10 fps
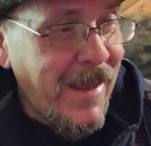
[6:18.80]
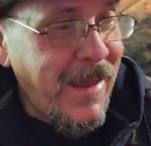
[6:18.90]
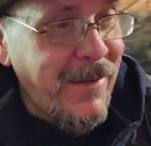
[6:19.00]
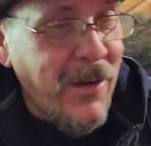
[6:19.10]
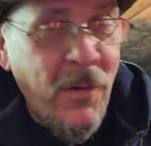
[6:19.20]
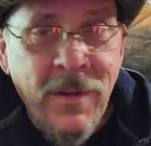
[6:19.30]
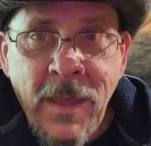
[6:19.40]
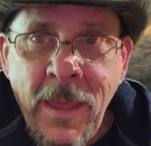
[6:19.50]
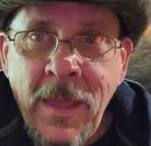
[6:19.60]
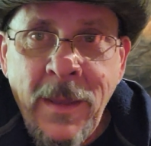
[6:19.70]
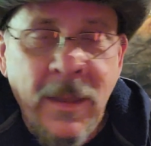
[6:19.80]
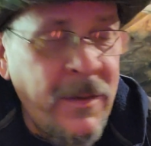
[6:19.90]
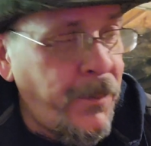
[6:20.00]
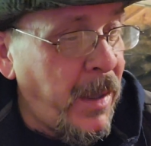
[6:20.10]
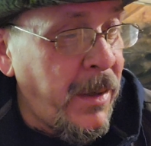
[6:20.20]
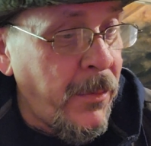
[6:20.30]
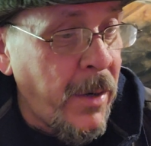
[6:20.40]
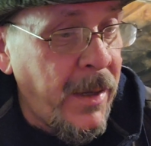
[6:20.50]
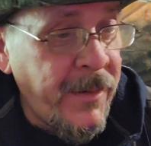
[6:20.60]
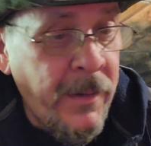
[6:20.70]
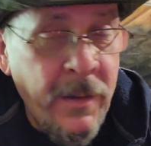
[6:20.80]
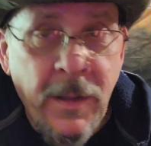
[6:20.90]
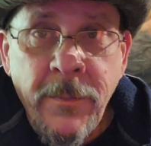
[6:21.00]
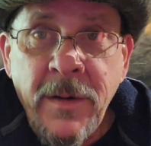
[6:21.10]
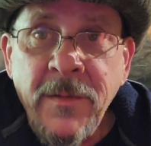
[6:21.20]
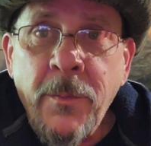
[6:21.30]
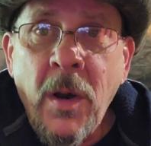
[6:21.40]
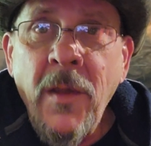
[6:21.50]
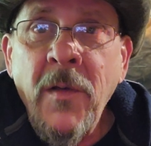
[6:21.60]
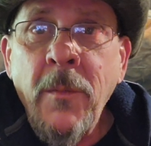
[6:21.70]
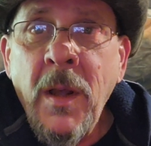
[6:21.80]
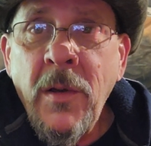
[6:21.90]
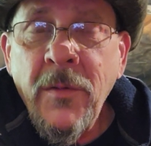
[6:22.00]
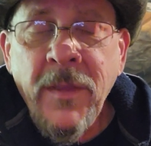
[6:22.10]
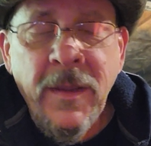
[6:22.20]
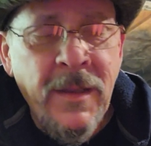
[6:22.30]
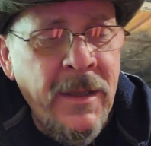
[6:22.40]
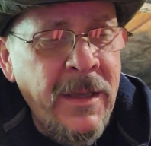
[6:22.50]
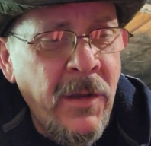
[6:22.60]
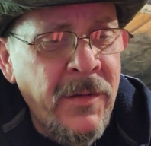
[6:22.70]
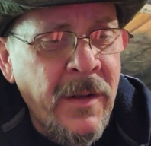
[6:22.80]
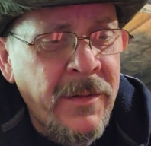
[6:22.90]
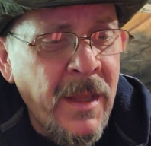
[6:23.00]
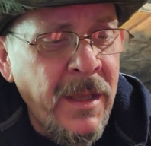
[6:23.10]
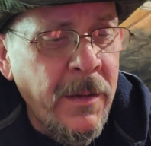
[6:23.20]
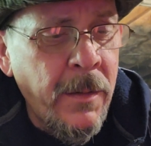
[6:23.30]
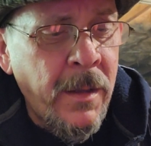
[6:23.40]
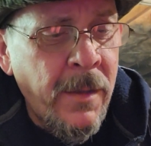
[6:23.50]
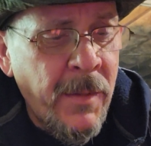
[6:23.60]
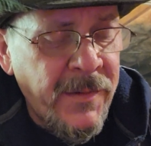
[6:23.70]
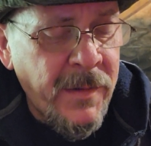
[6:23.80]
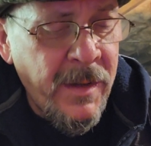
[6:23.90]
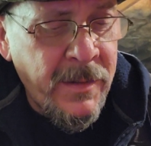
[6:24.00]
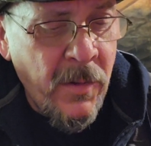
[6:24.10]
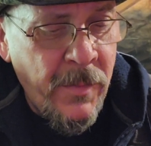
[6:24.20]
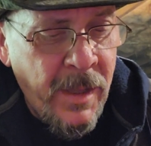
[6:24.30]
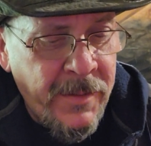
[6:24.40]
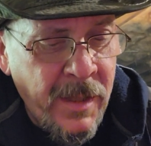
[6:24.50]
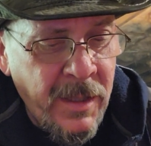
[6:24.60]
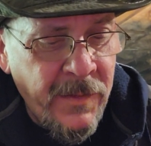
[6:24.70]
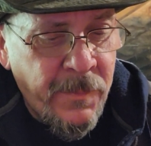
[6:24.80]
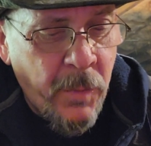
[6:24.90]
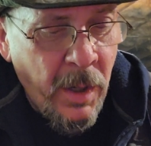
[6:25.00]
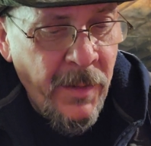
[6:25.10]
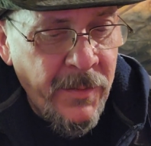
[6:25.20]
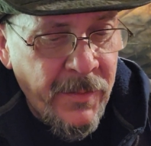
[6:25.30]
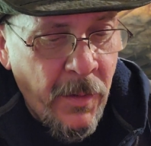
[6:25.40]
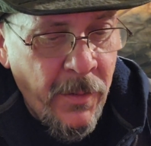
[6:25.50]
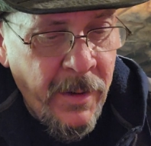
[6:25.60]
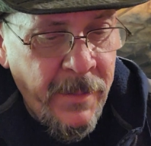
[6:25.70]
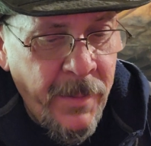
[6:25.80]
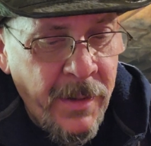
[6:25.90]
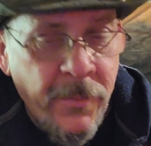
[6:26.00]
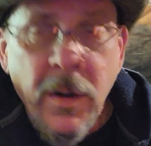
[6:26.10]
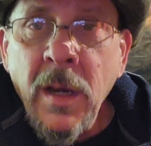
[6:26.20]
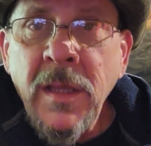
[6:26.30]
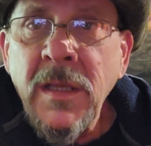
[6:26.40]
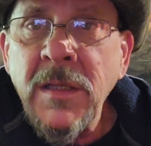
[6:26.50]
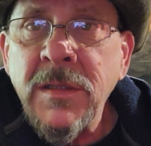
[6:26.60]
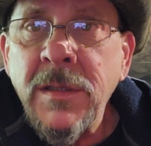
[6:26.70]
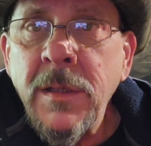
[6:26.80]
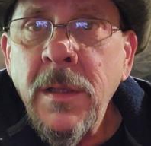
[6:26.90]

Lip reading: He's going, yeah, he's been arrested, him and his brother both. He goes, I think, my son told me, I think his brother's already been released.